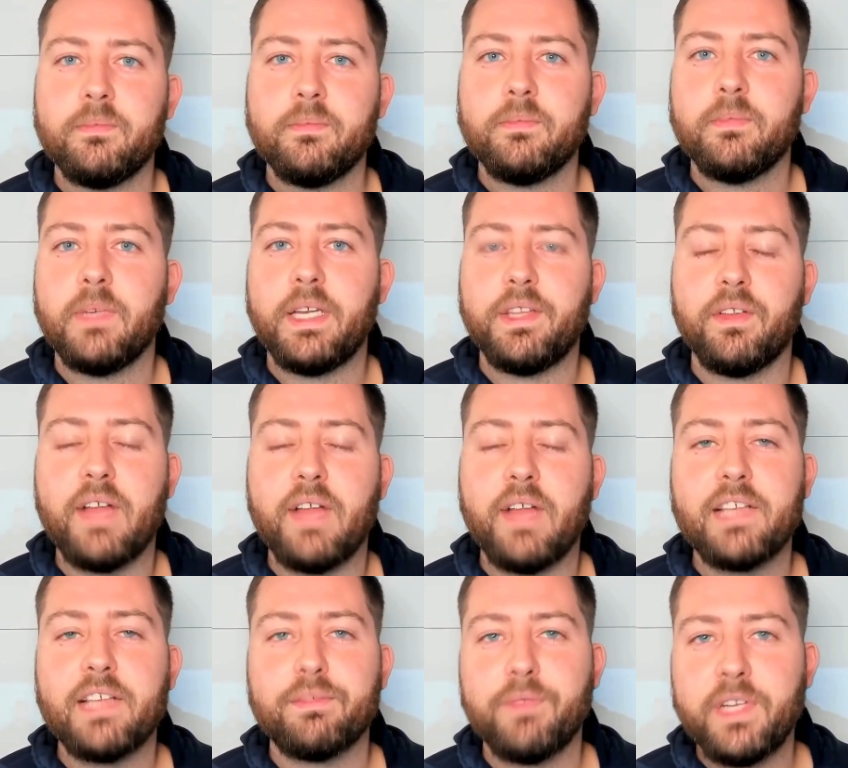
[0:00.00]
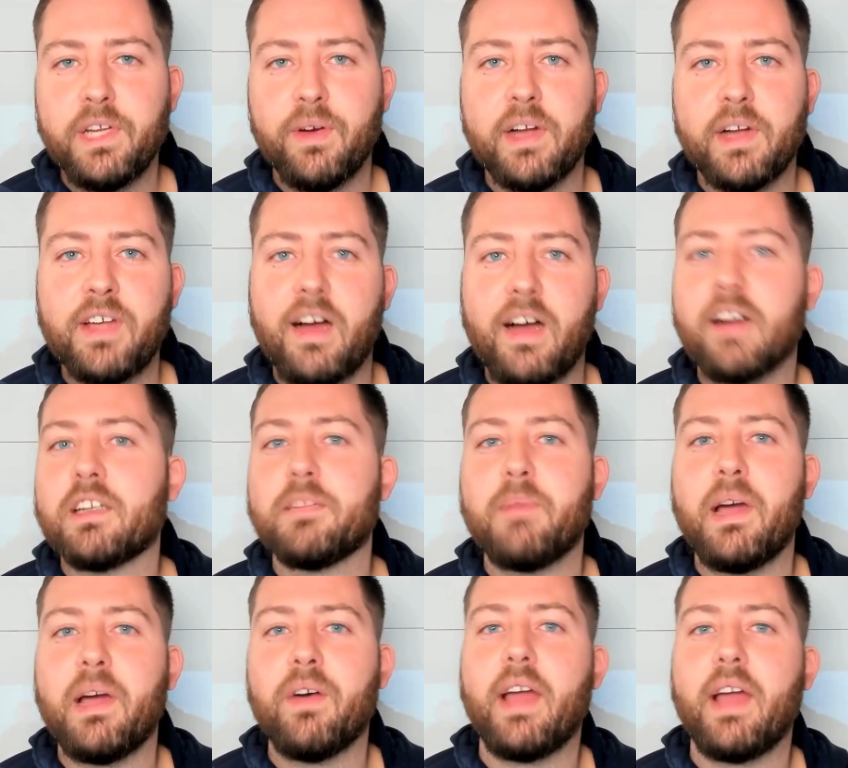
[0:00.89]
In the last video, I talked
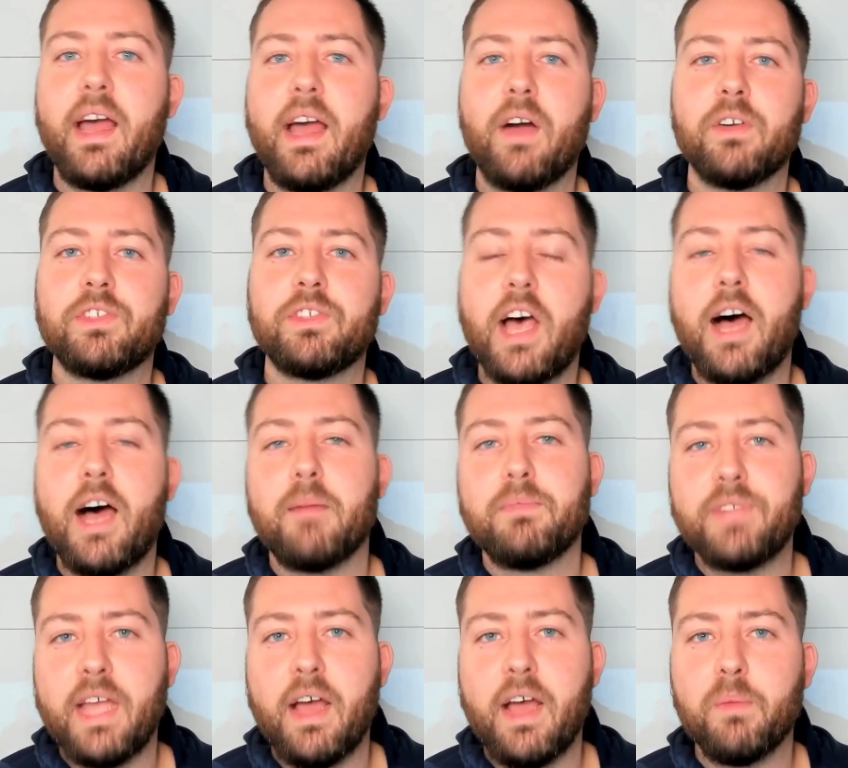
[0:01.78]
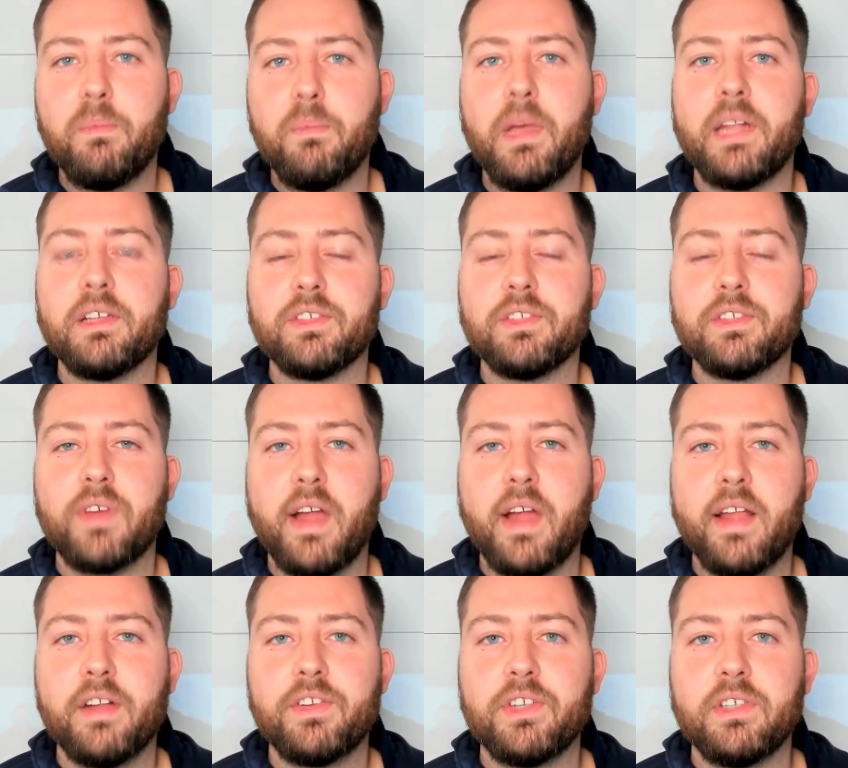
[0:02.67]
about how top-down betting
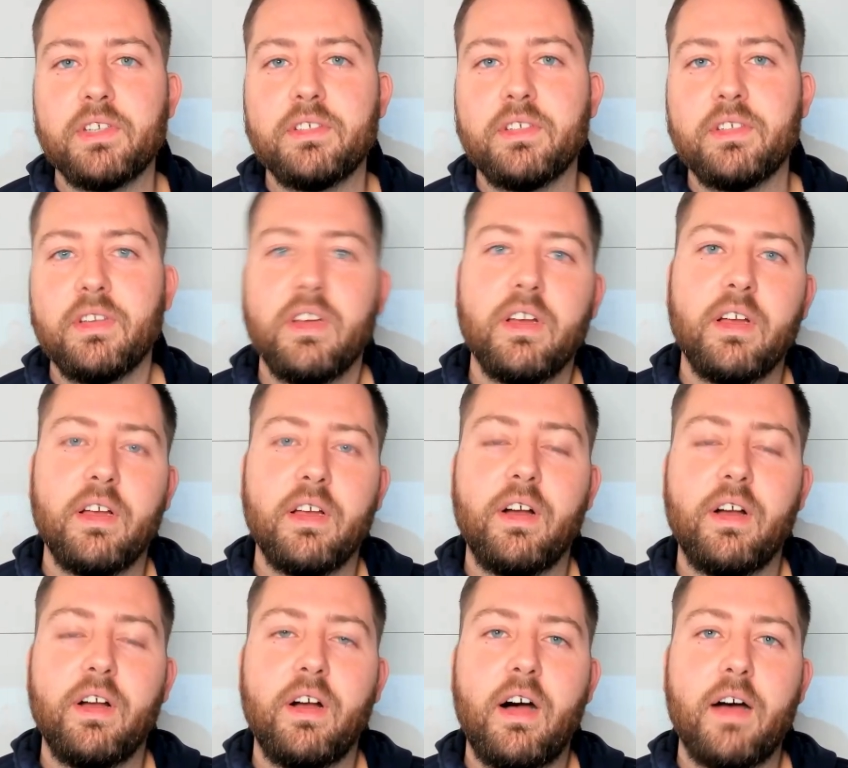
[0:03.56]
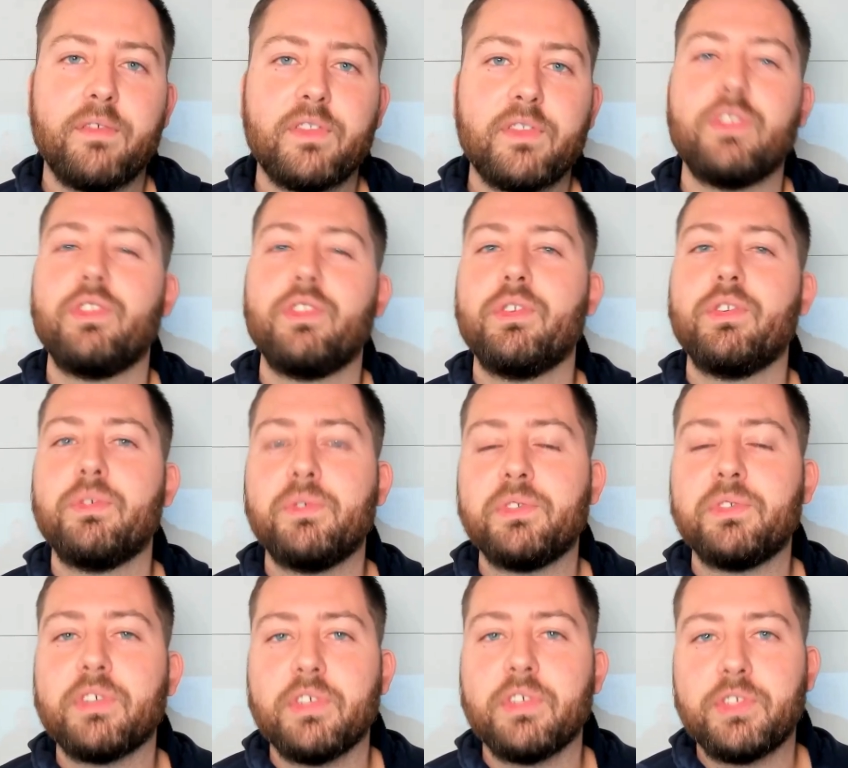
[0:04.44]
strategies often
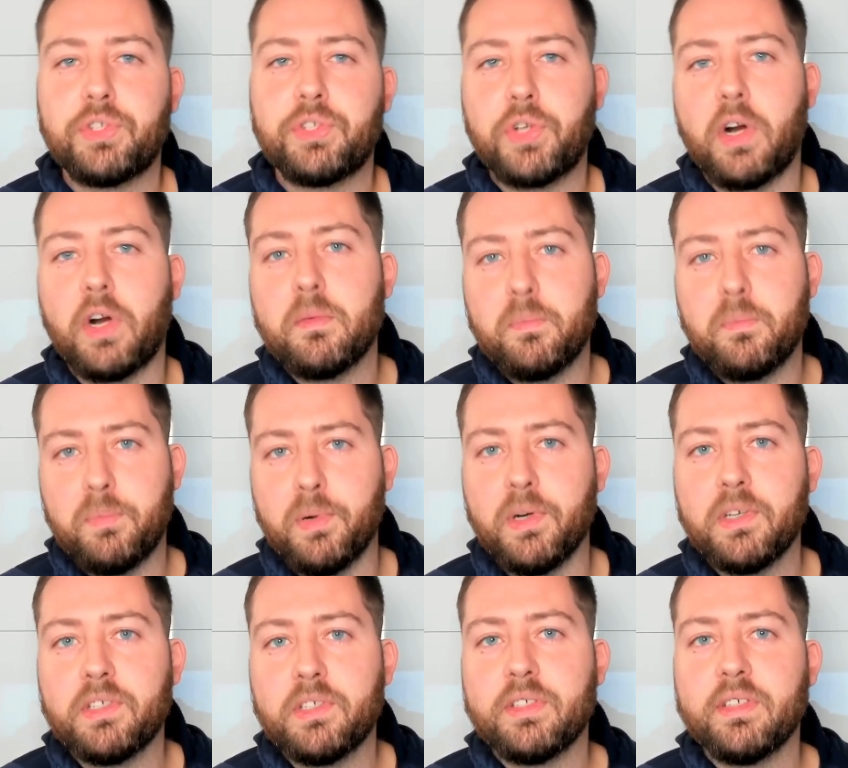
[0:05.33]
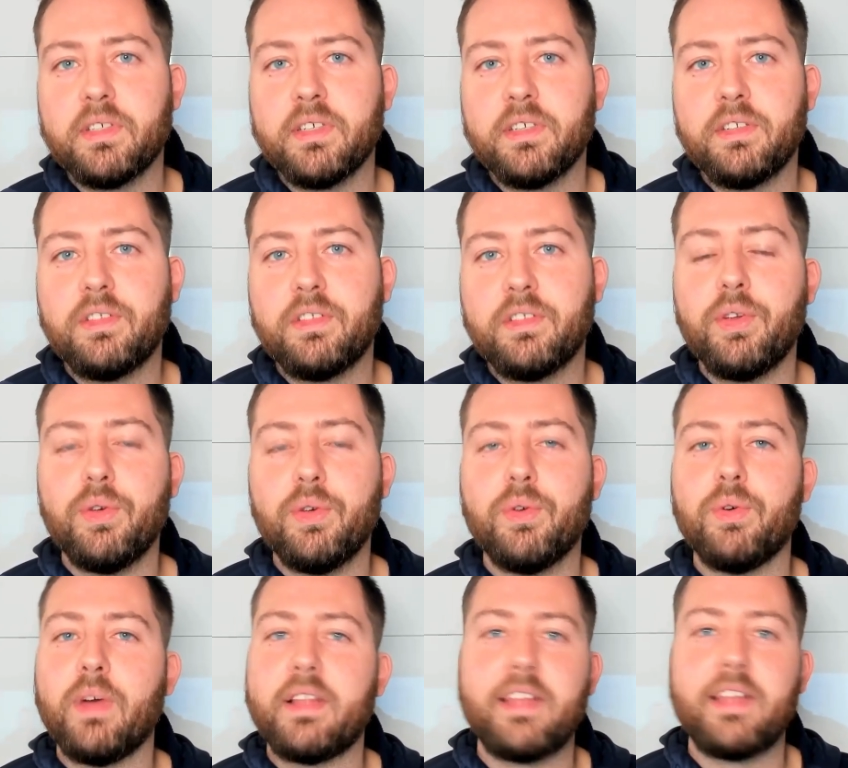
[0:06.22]
use sharp books
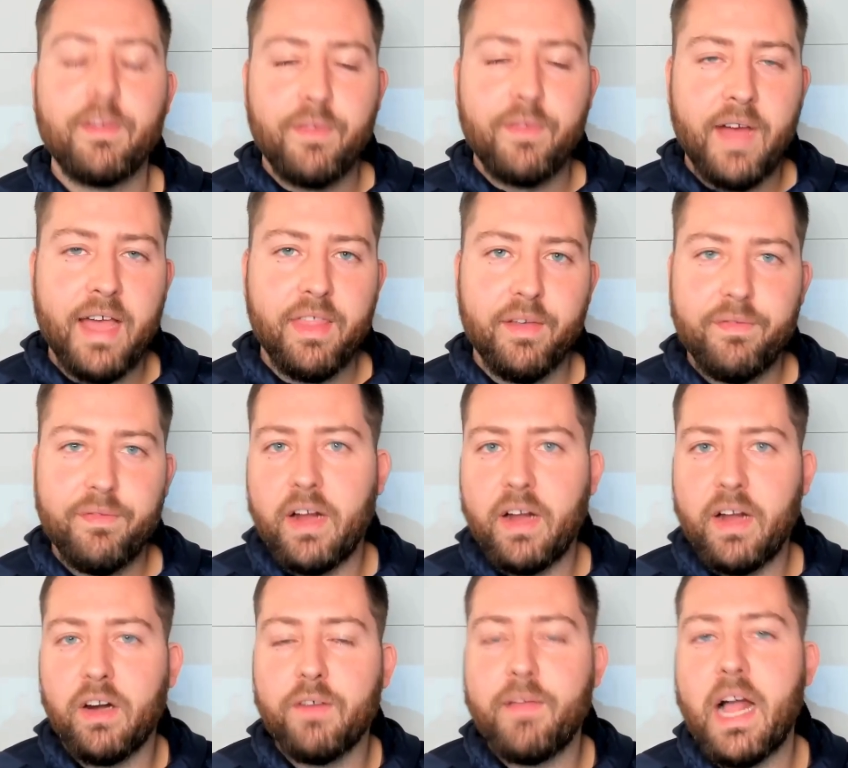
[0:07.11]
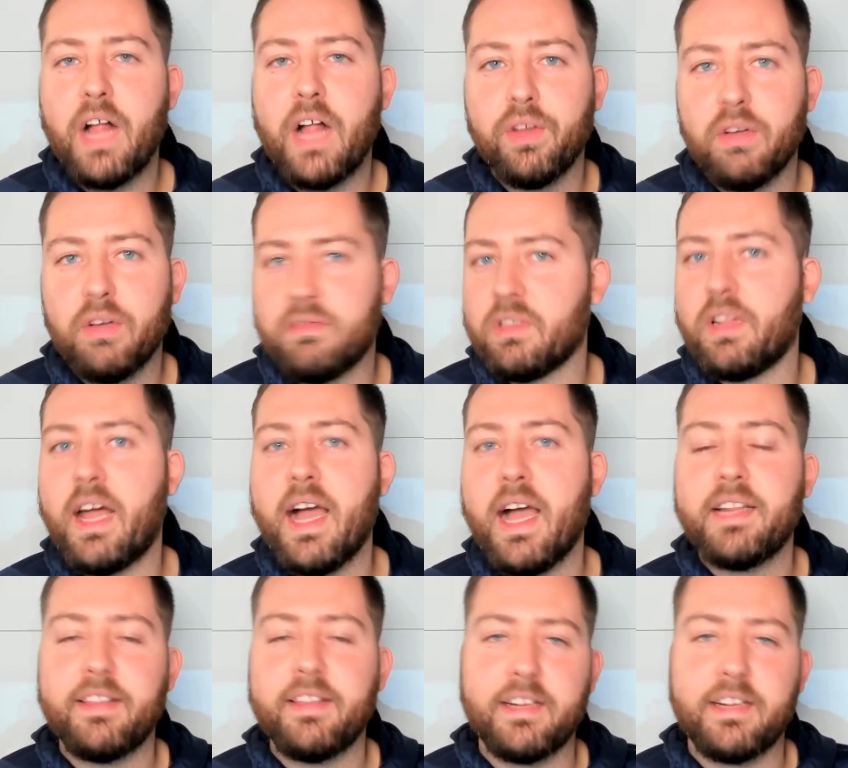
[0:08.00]
to identify the fair value of a line
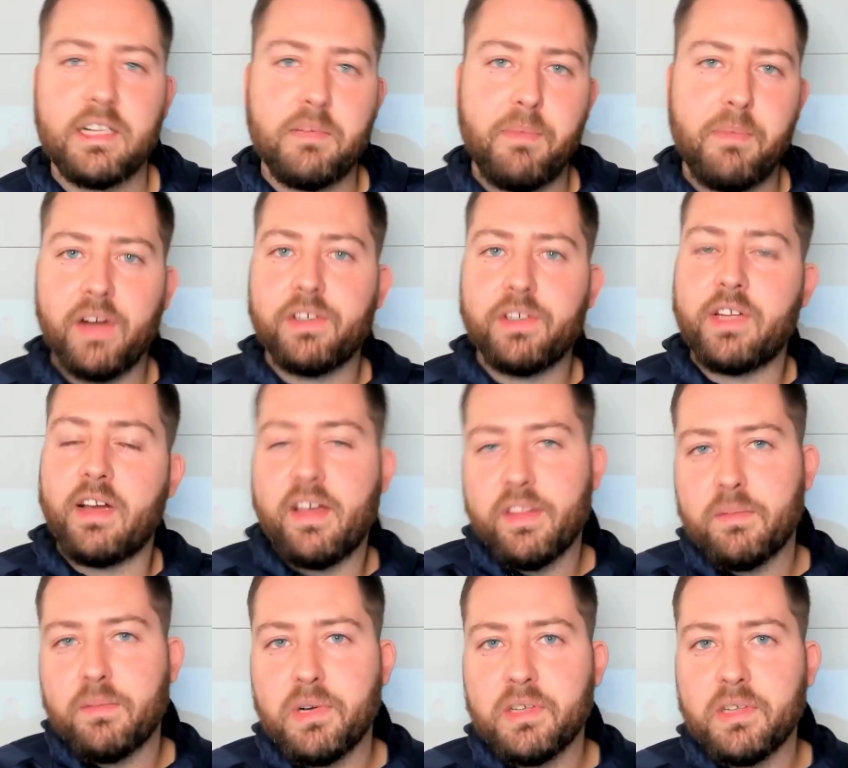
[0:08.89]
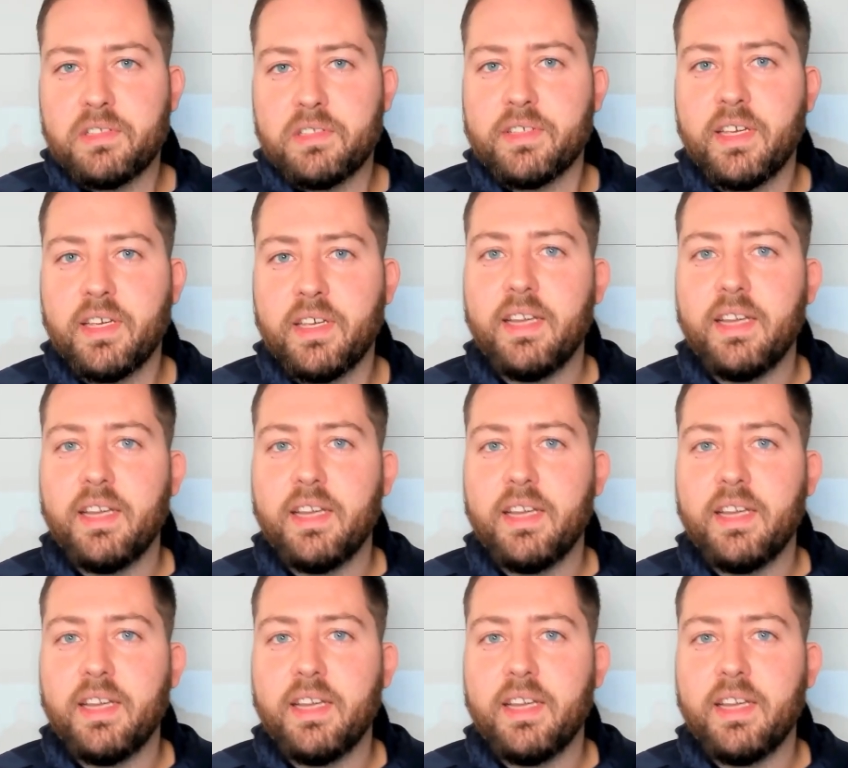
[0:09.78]
and then compare it to other books.